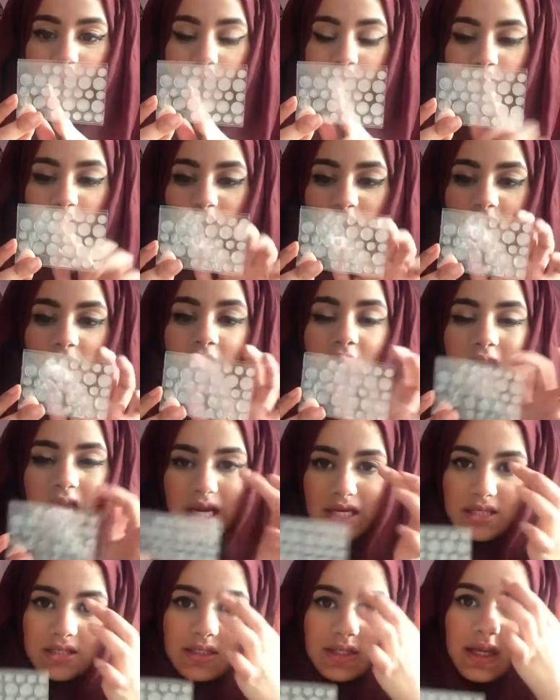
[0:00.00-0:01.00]
pimples.
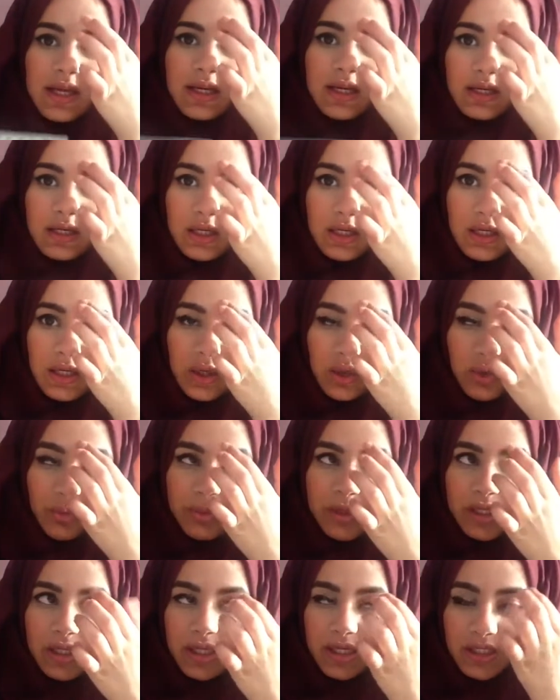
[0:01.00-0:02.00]
I just get a little
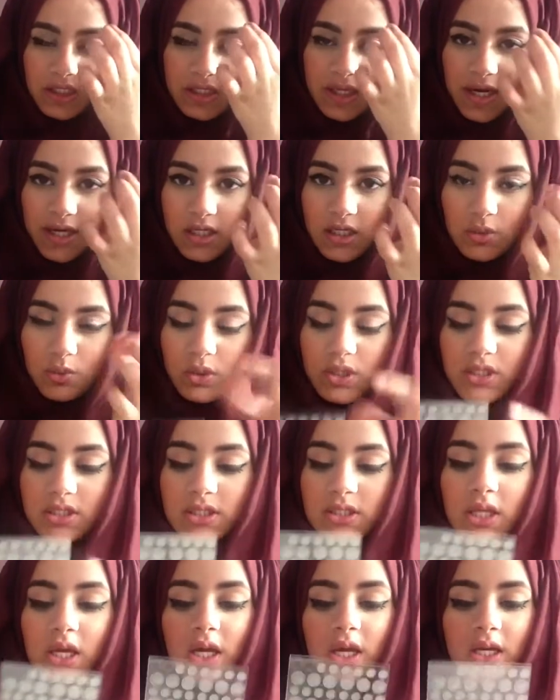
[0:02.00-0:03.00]
bit like tiny
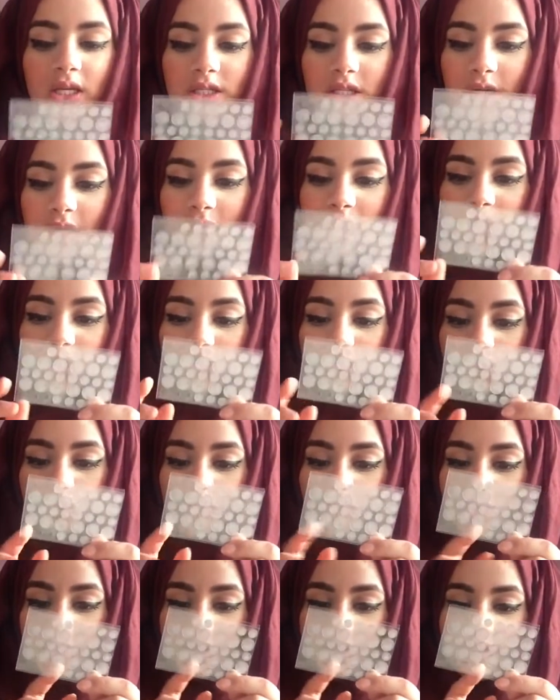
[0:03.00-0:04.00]
ones, so I like to
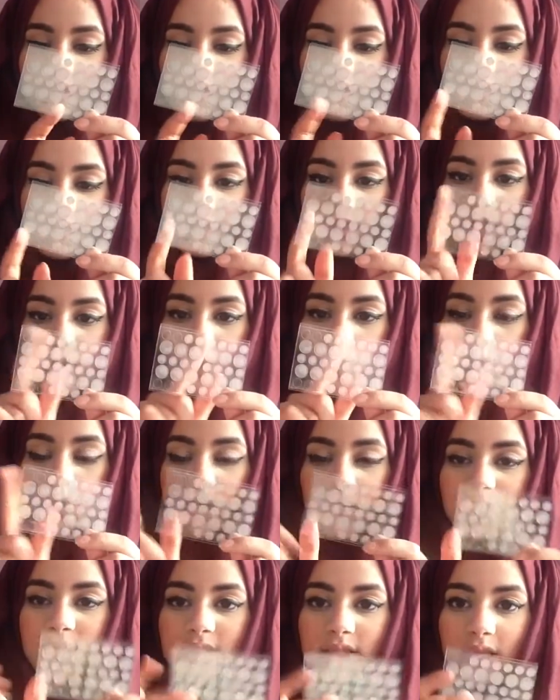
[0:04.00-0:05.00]
use these little
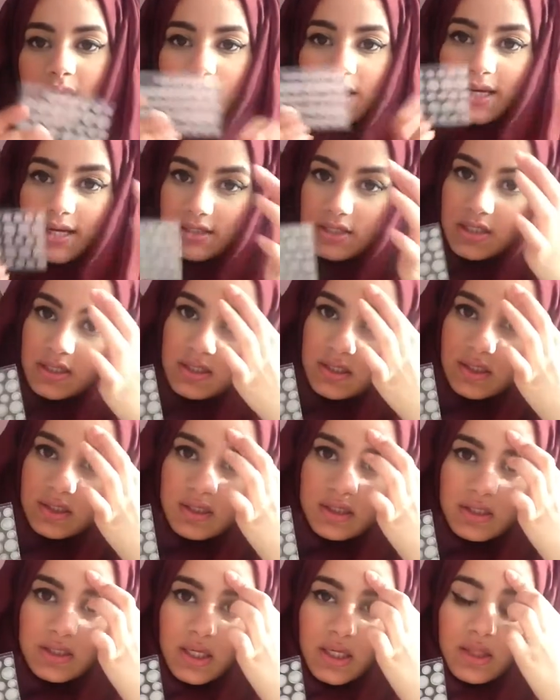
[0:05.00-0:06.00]
ones, and I just
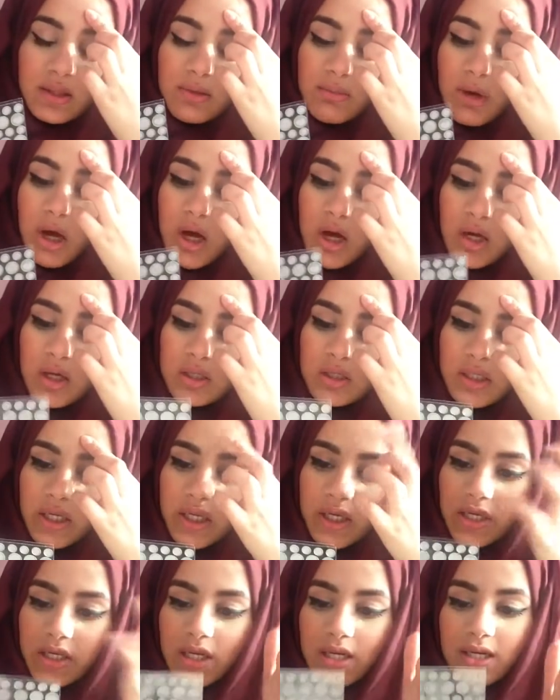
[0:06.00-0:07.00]
stick them on,
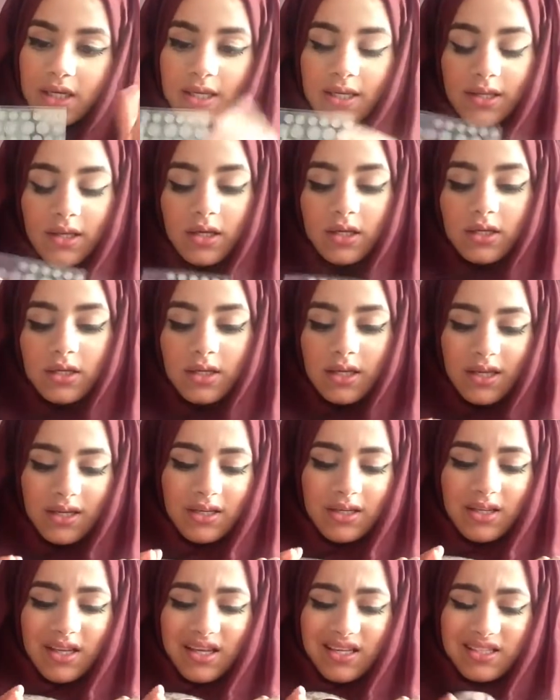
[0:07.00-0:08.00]
and I let
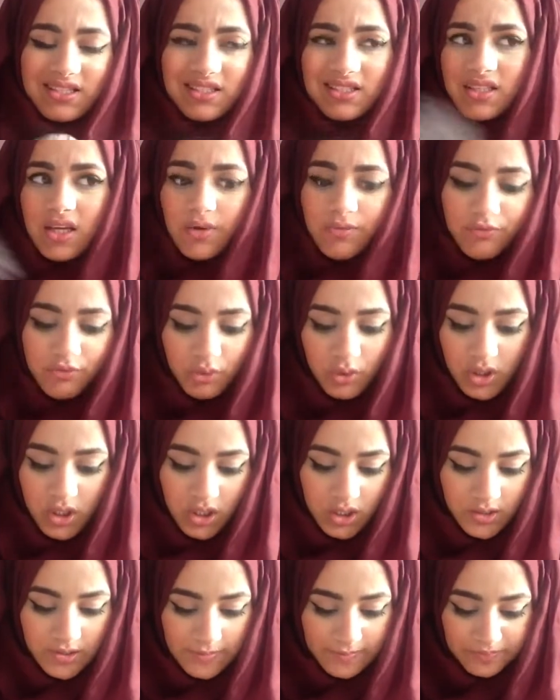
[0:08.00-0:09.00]
it like sit
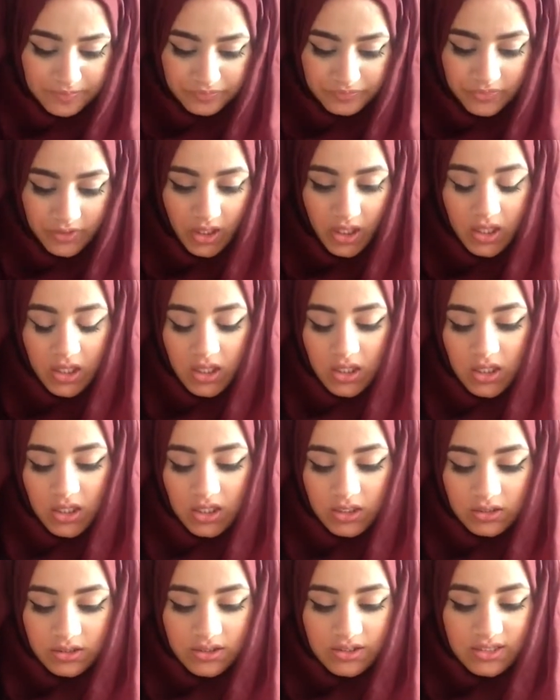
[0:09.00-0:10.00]
for
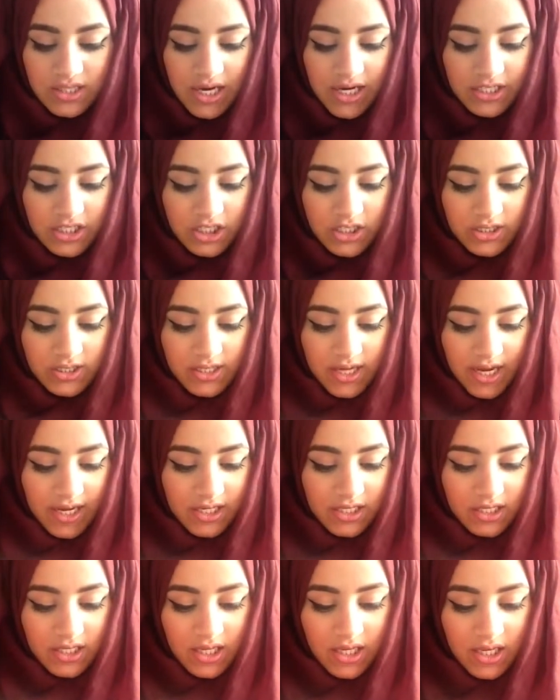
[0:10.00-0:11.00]
an entire
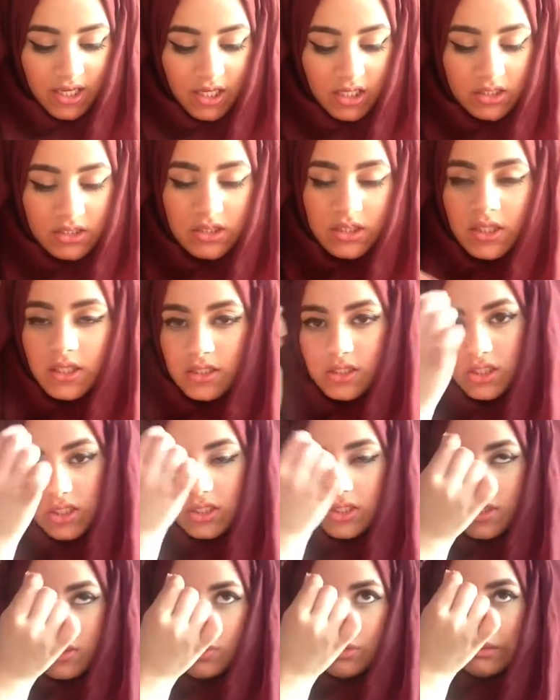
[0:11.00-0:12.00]
night, and it
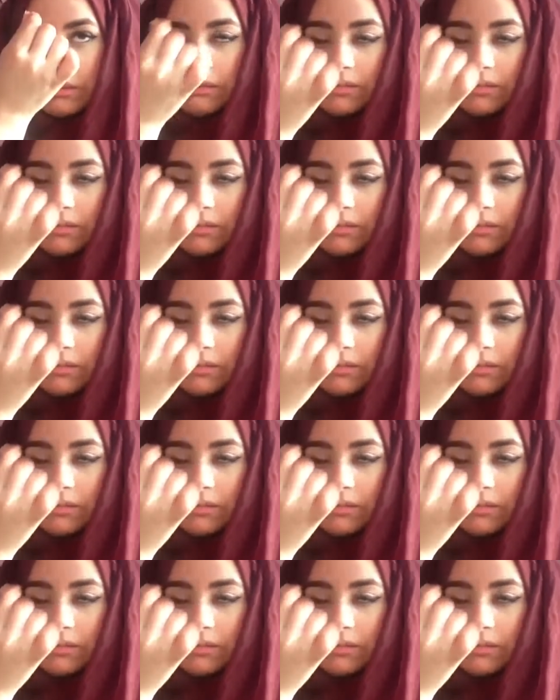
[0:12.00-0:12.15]
just